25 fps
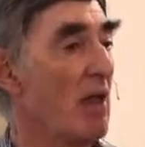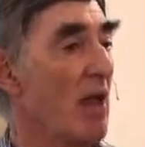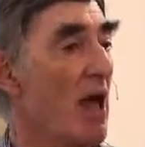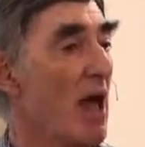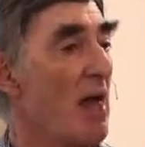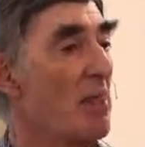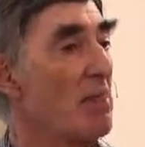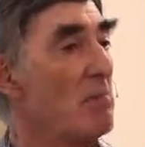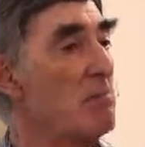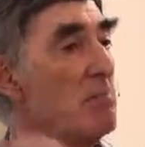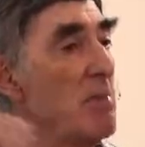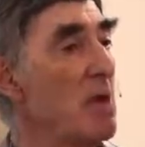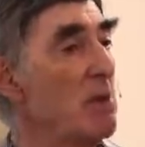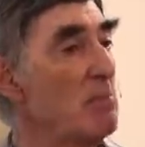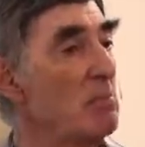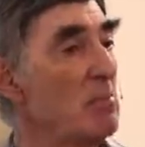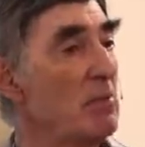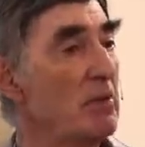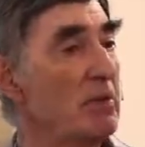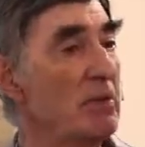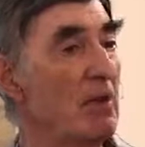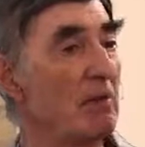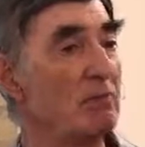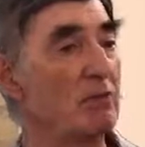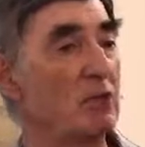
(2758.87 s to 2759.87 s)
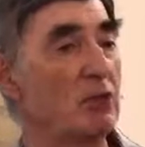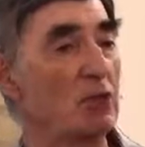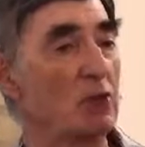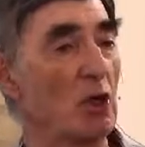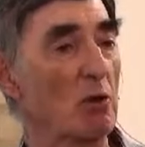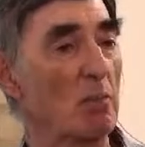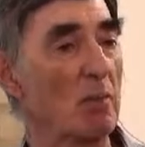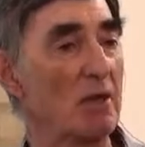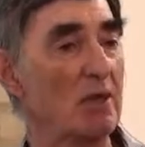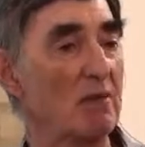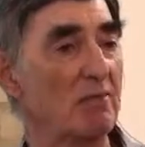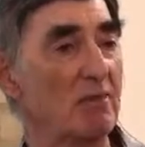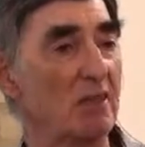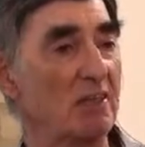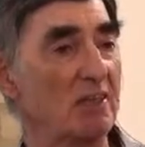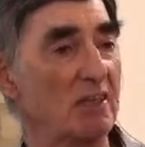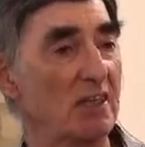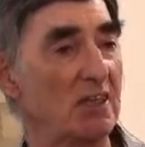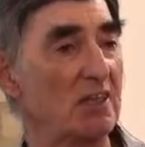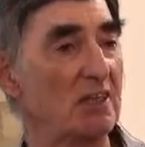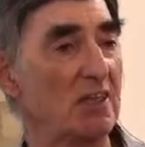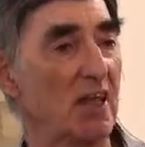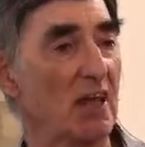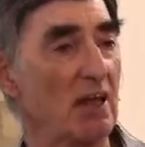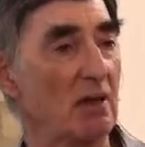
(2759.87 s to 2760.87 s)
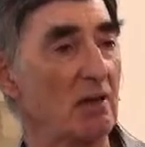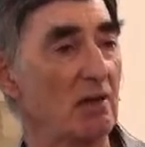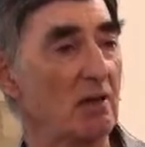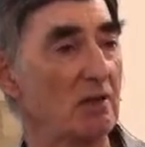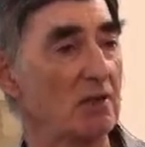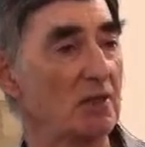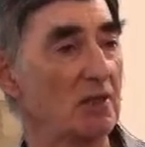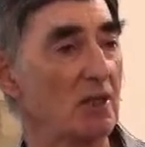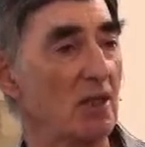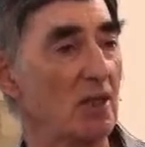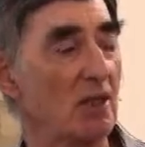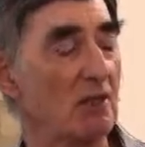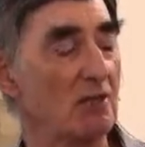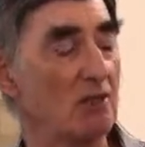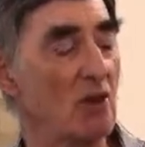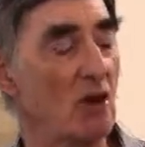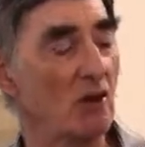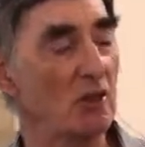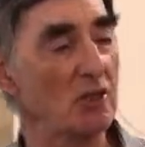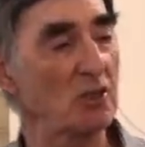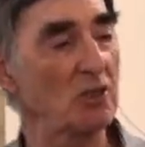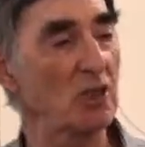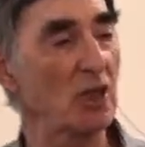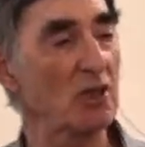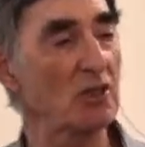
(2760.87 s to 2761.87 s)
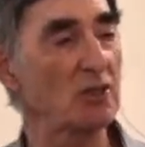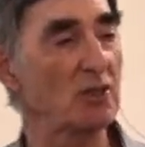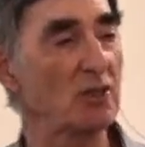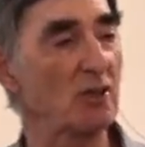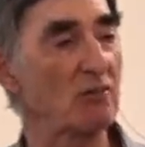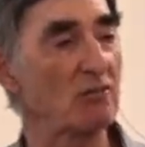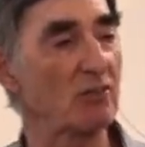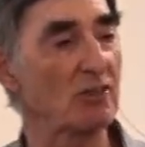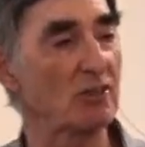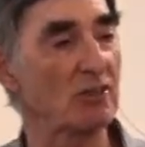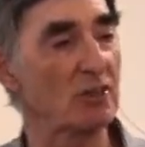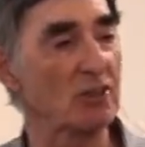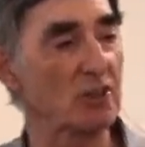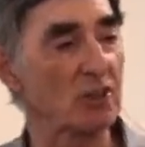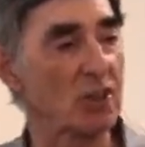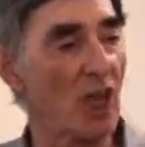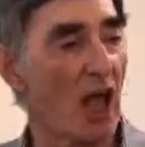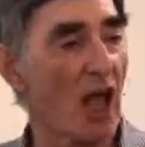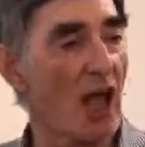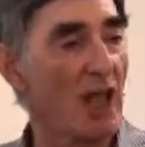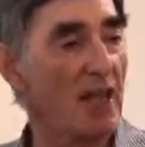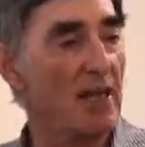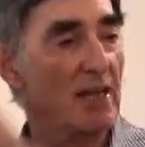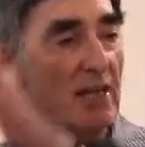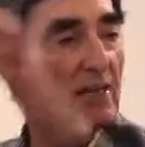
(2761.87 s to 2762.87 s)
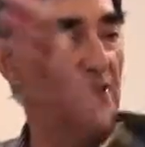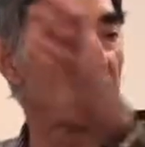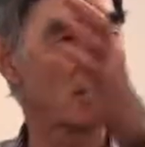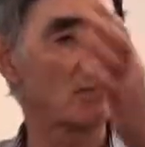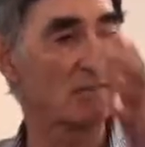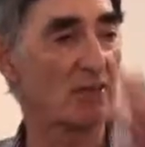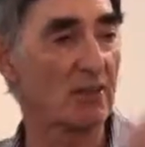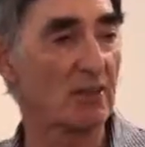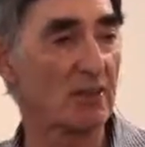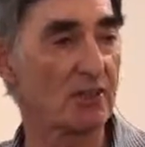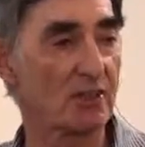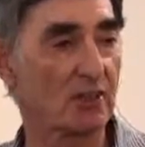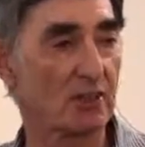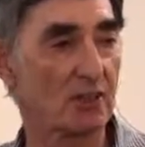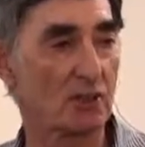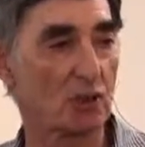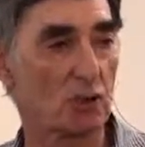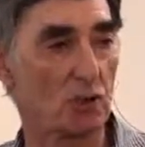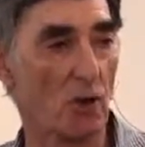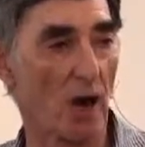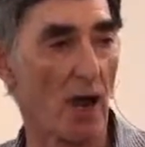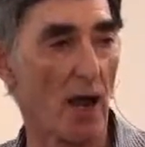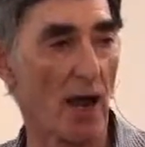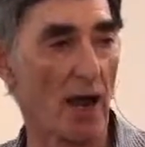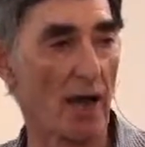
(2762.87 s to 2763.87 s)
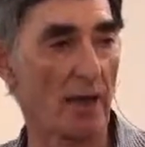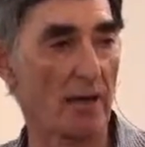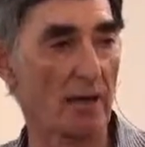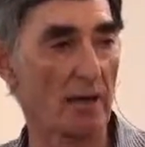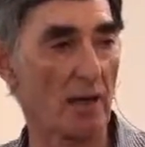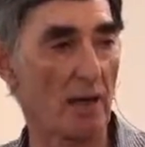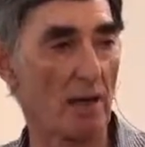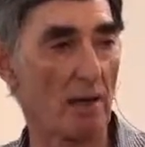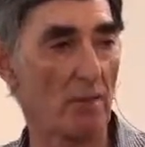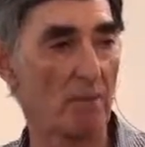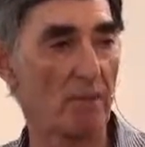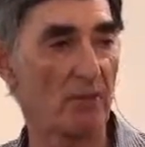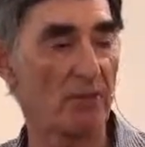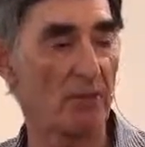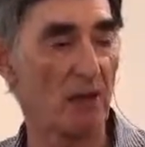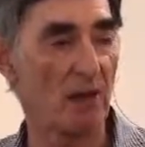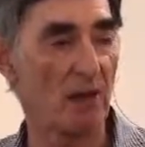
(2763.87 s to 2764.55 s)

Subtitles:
And the memory of so many of the details, not just of the size of this shrine, but the